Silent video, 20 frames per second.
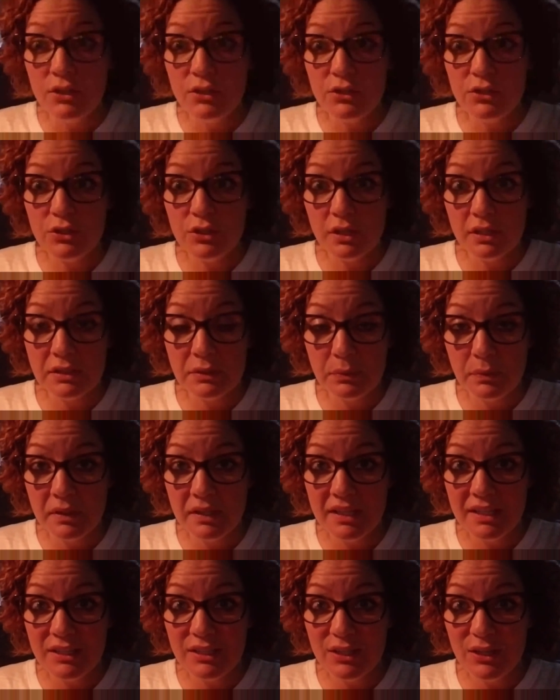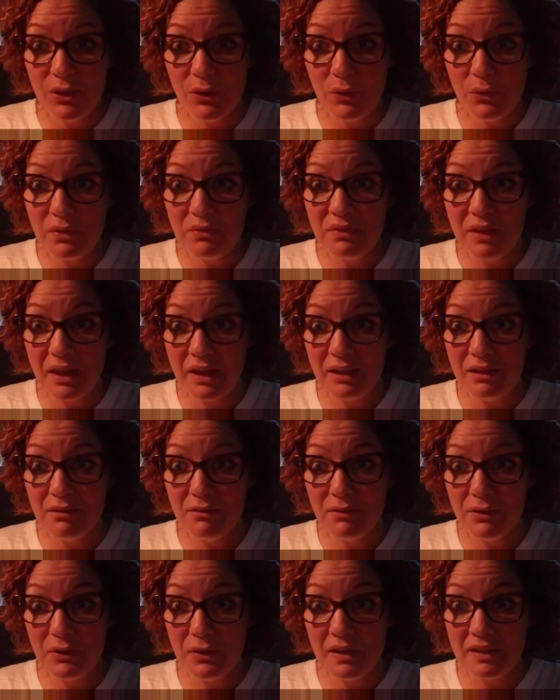Just wanting to know if any
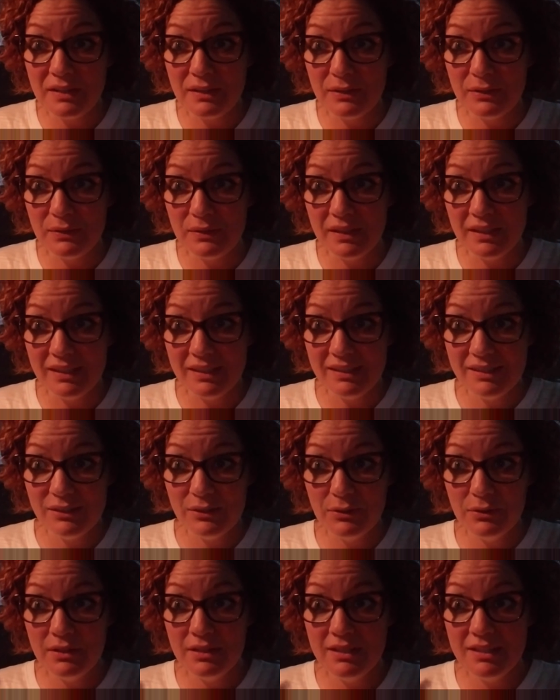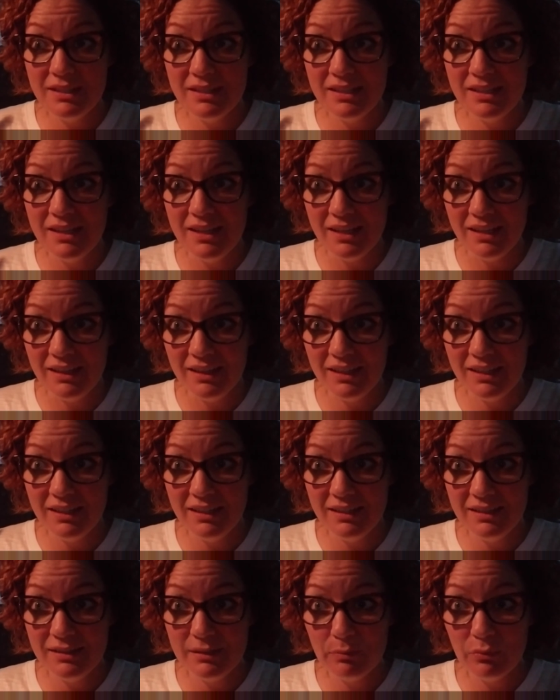of you guys do this. You can see that
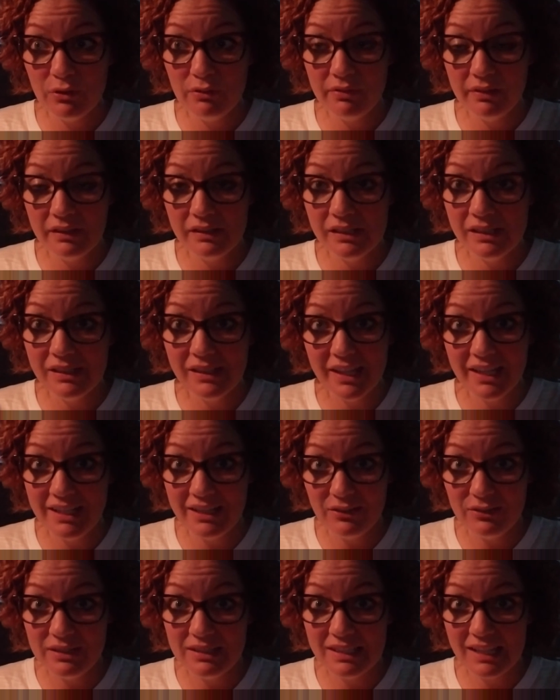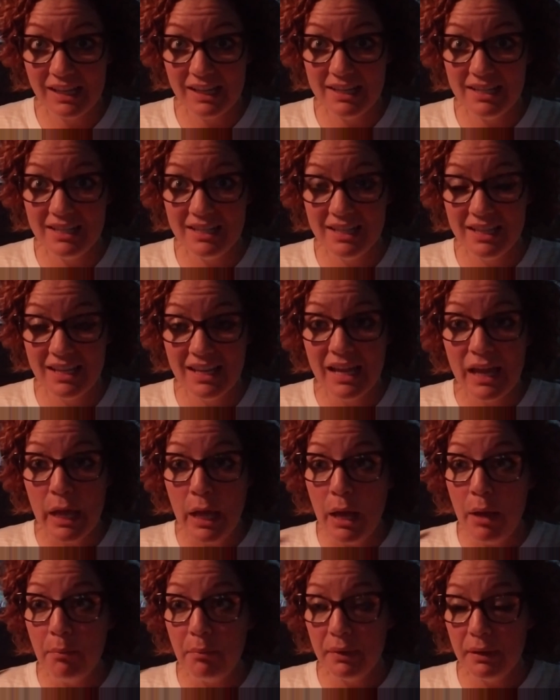it is perfectly light outside,
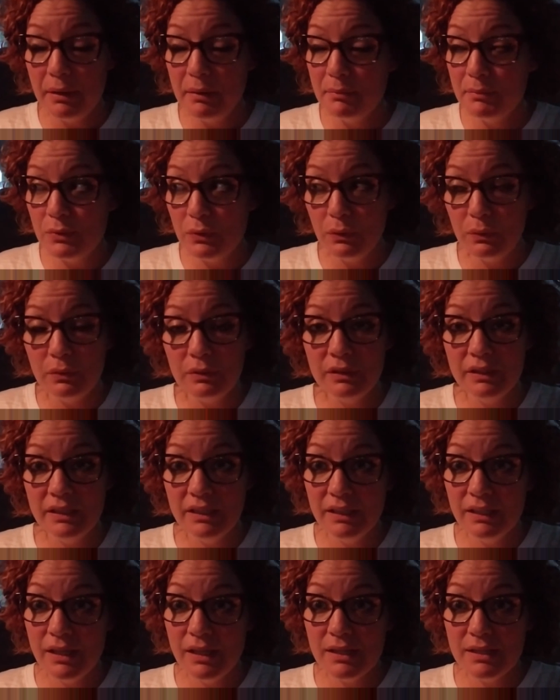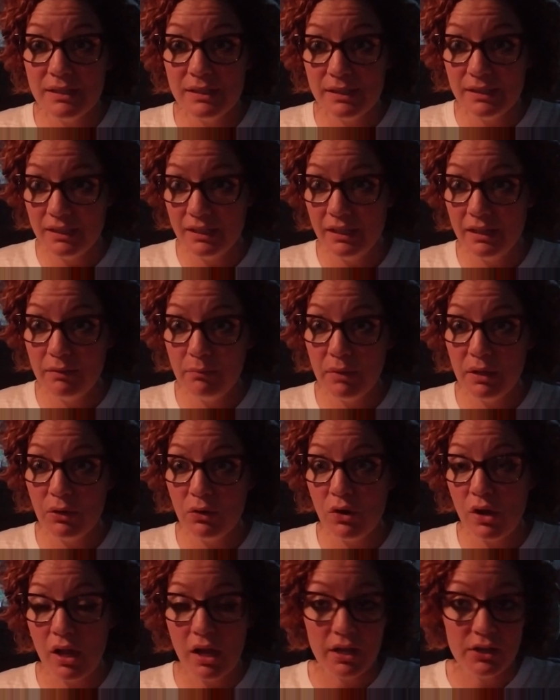but I am totally sitting in my
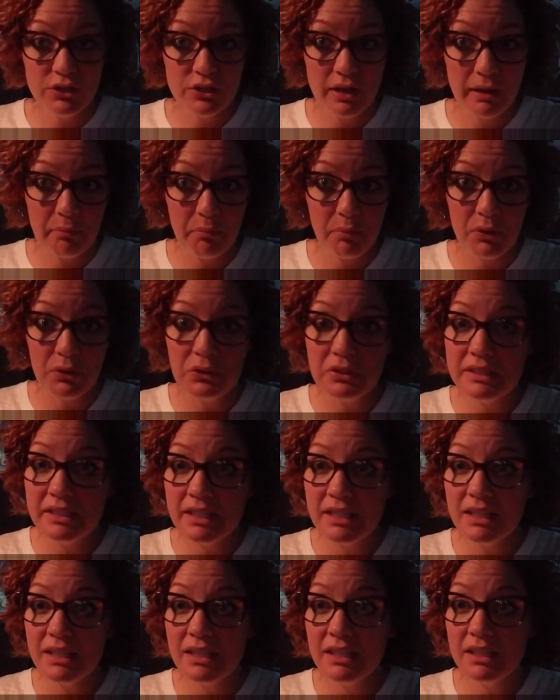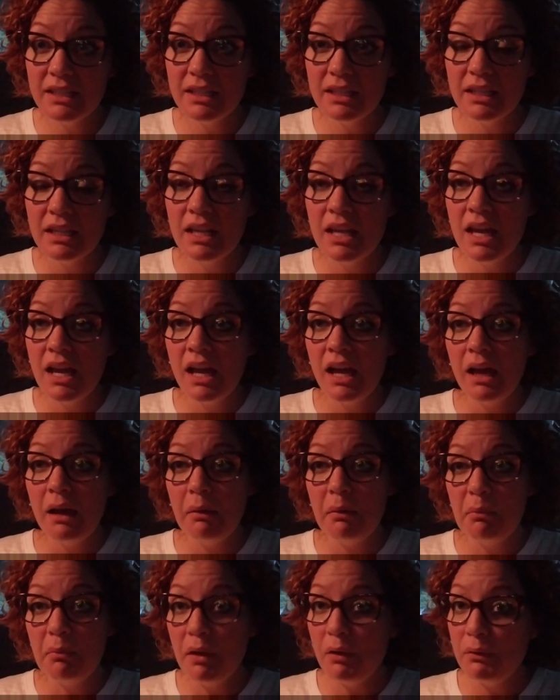garage. I pulled in,
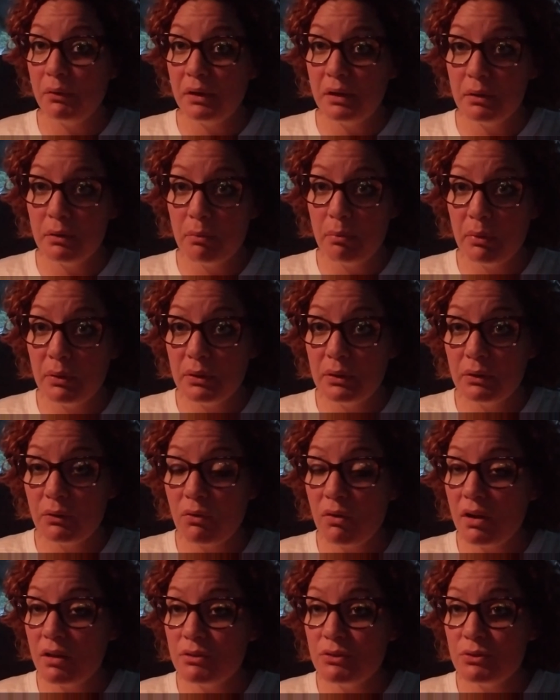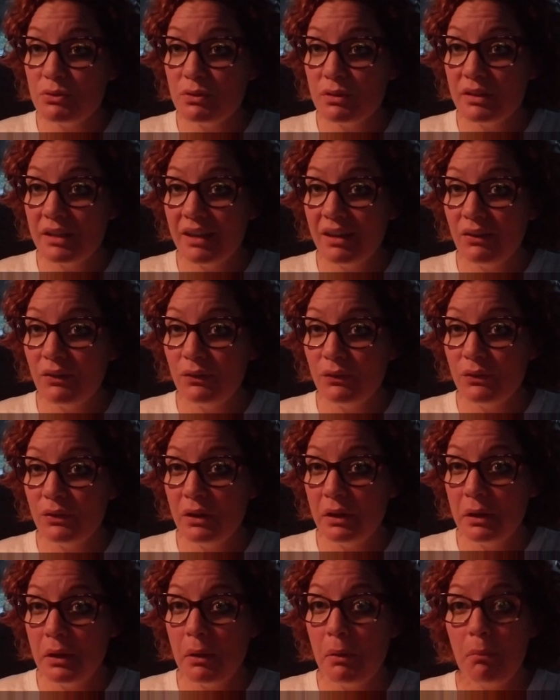I'm about ready to put the garage door
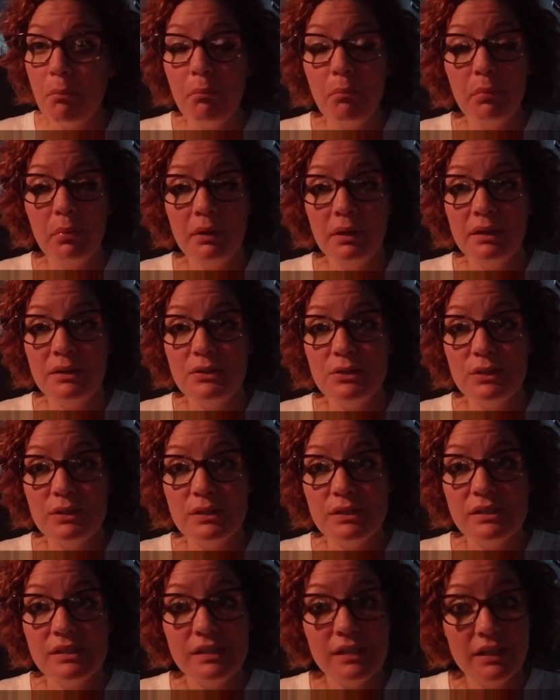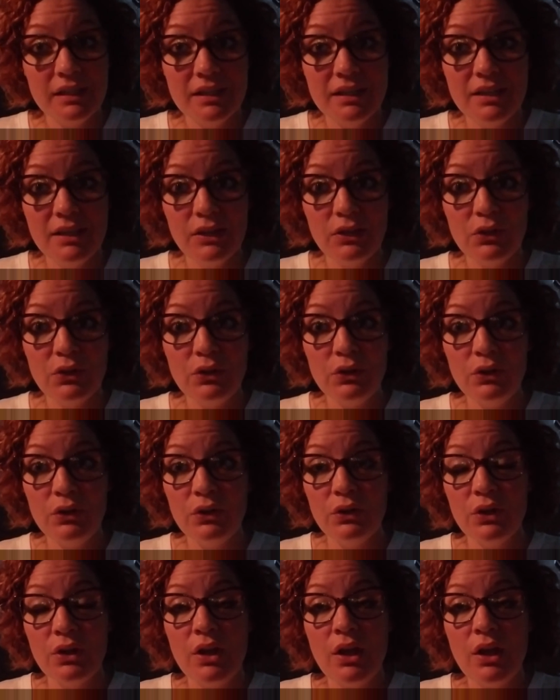down, but I just sit in here